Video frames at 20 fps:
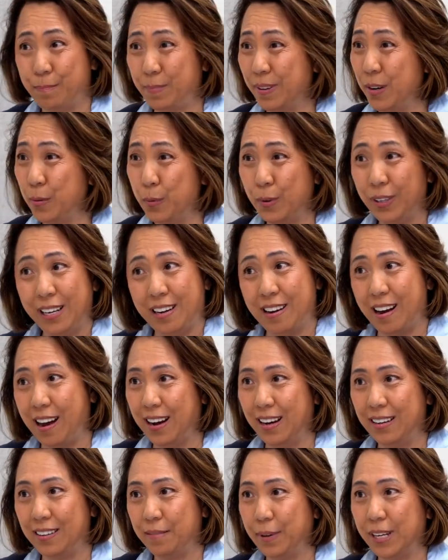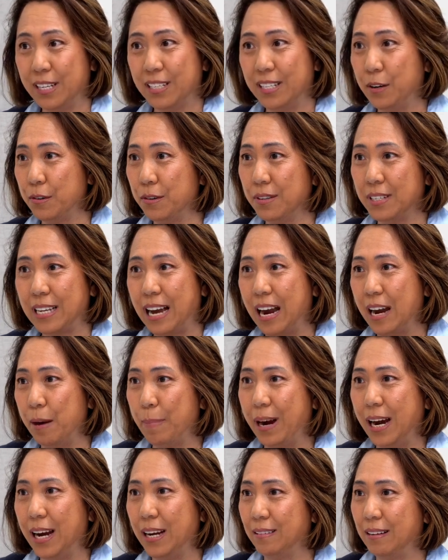but they're really not because they're
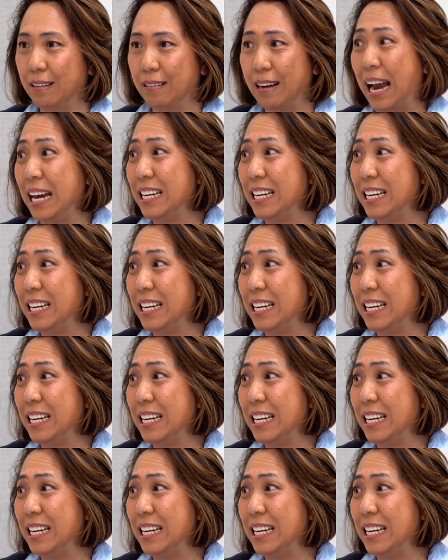designed by